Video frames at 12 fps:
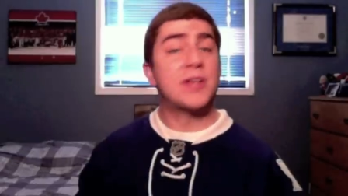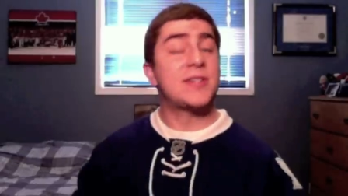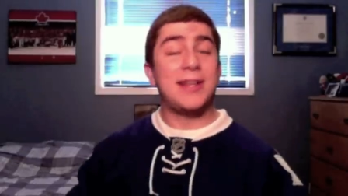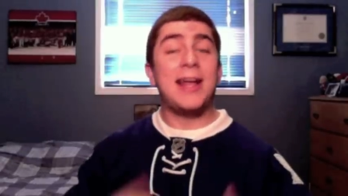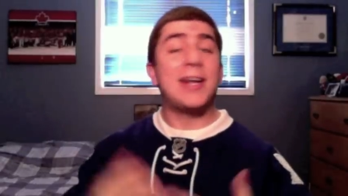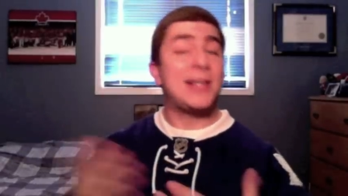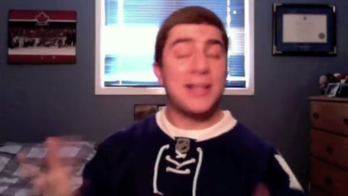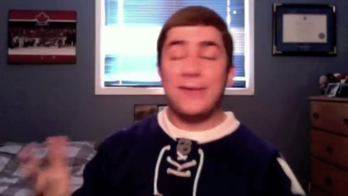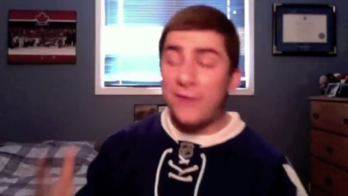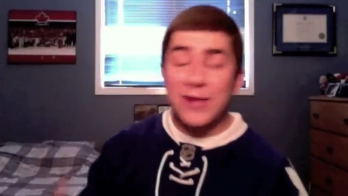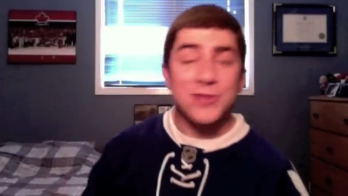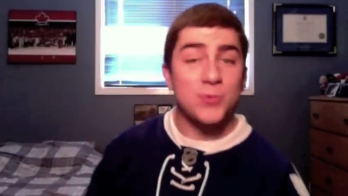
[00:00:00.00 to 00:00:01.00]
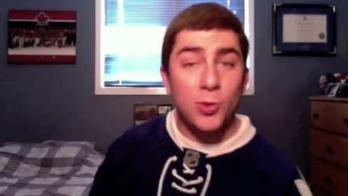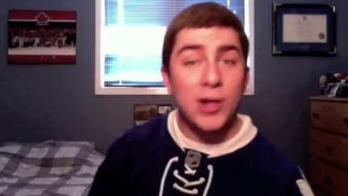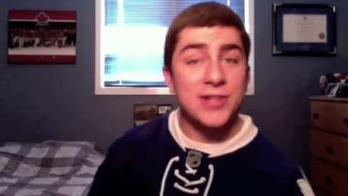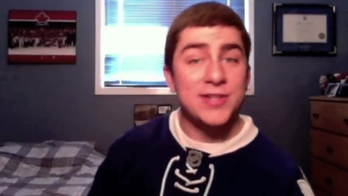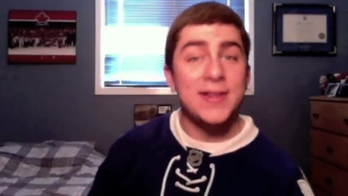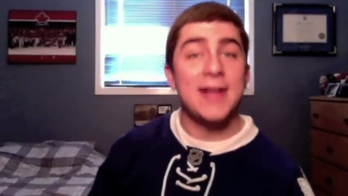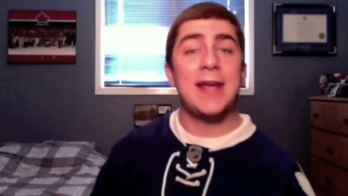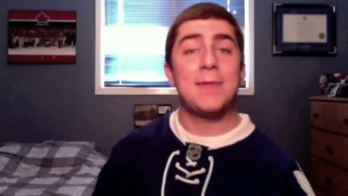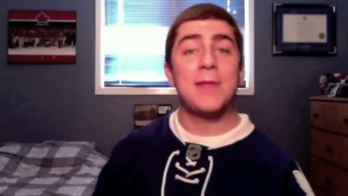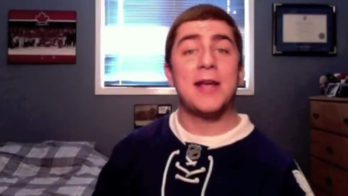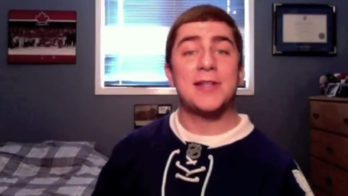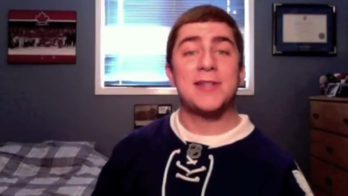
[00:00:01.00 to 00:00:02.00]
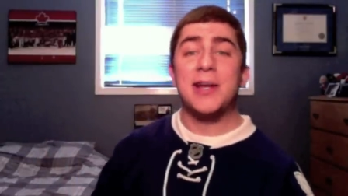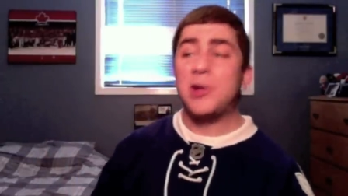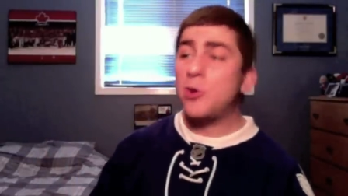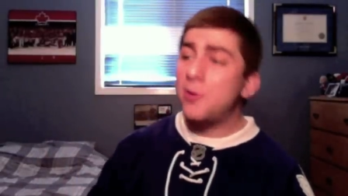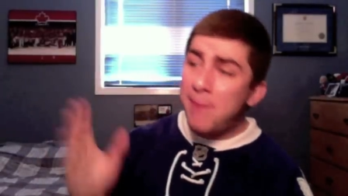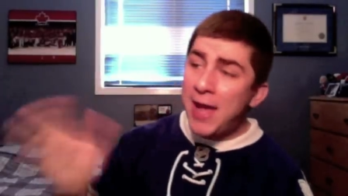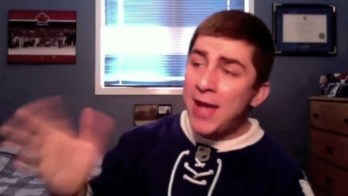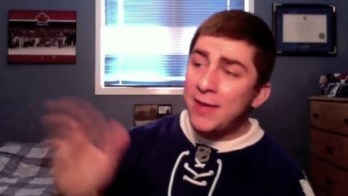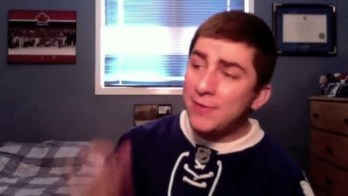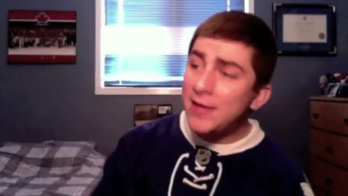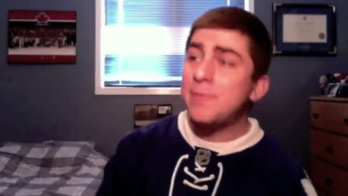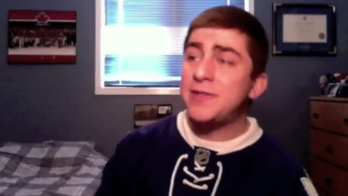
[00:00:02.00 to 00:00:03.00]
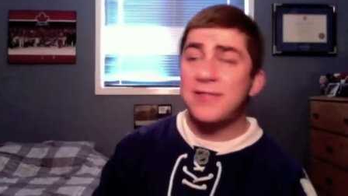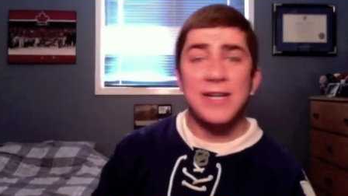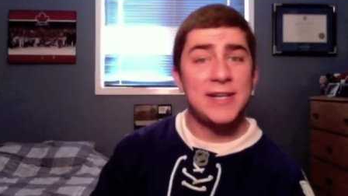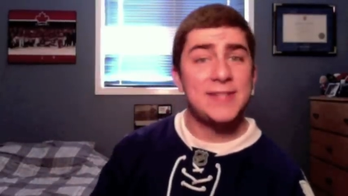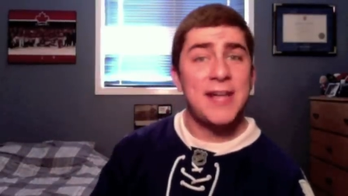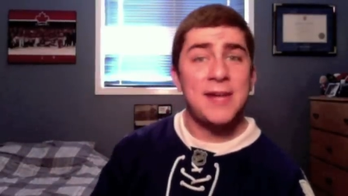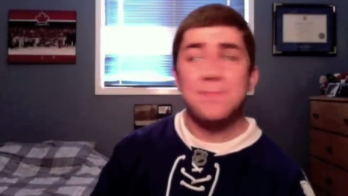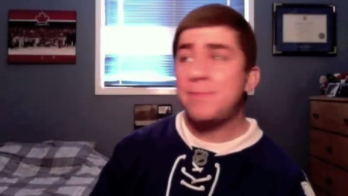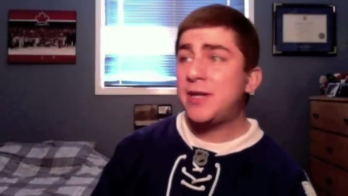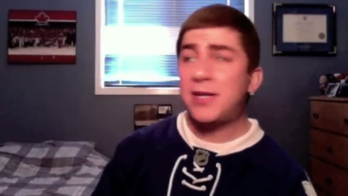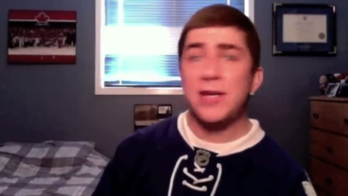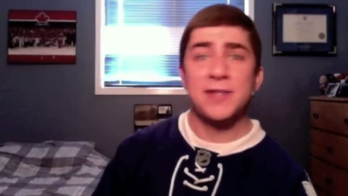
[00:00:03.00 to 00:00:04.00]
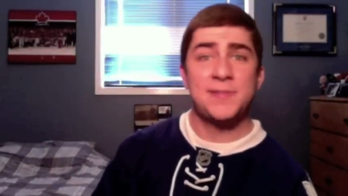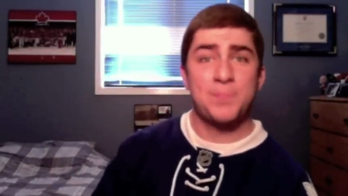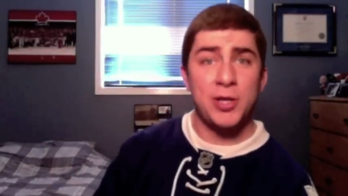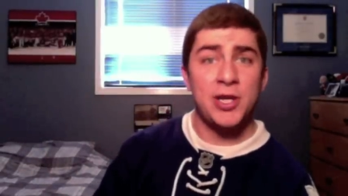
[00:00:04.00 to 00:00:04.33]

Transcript: a lot of Leaf fans were watching that game last night going, man, that Matthias Tedenby kid's pretty